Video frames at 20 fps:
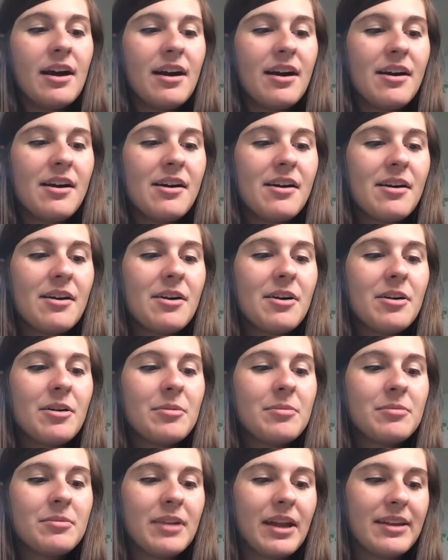
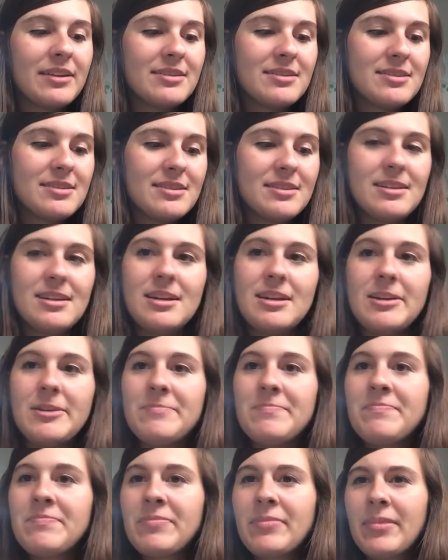Let's see.